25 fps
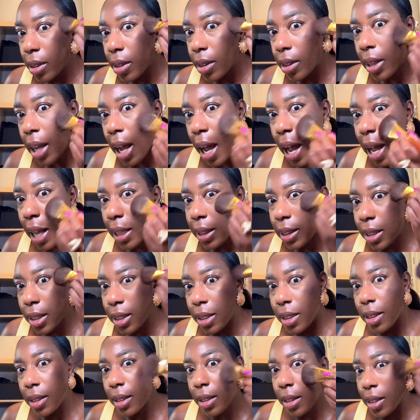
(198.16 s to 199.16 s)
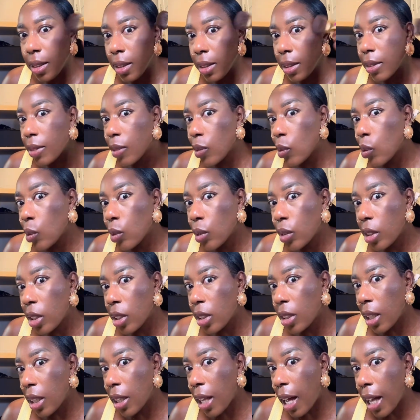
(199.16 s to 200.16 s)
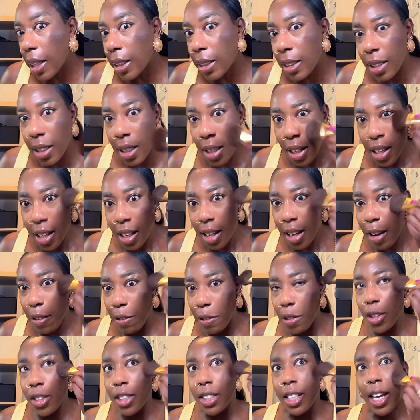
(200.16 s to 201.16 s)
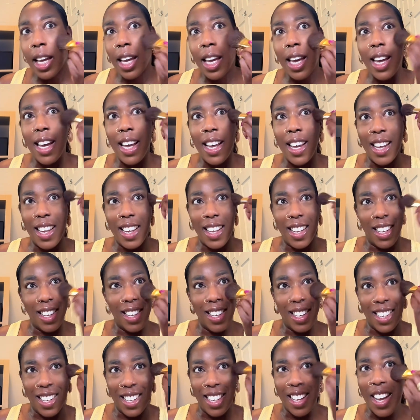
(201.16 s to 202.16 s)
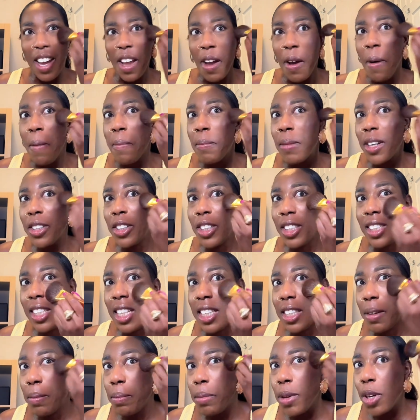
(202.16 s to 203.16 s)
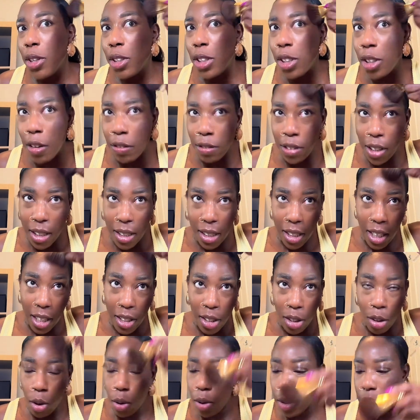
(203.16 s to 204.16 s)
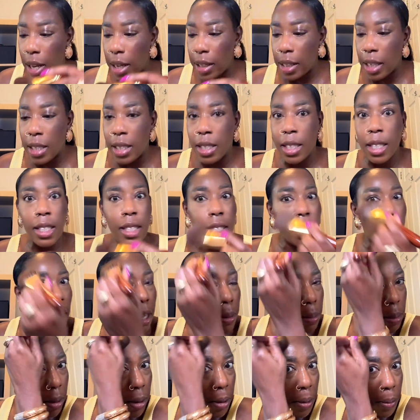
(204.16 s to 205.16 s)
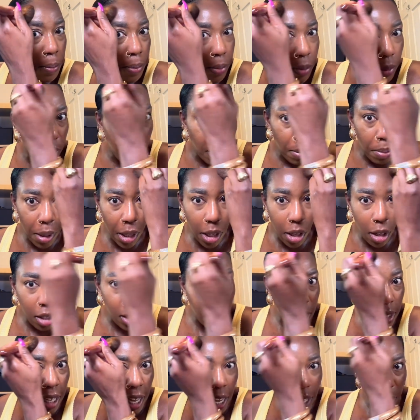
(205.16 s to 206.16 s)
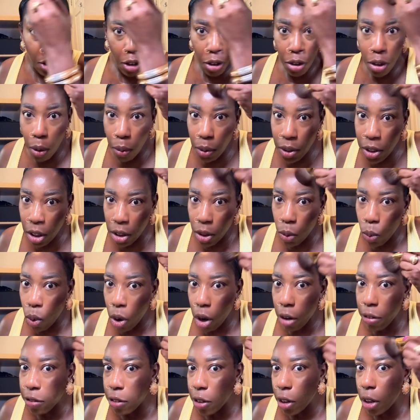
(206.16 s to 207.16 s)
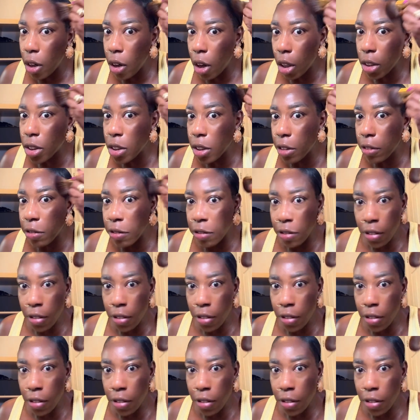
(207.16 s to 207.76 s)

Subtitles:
Do you see that? It feels like... But you see, the beauty of this, it's good that it's this deep, because then it's going to work for lots of,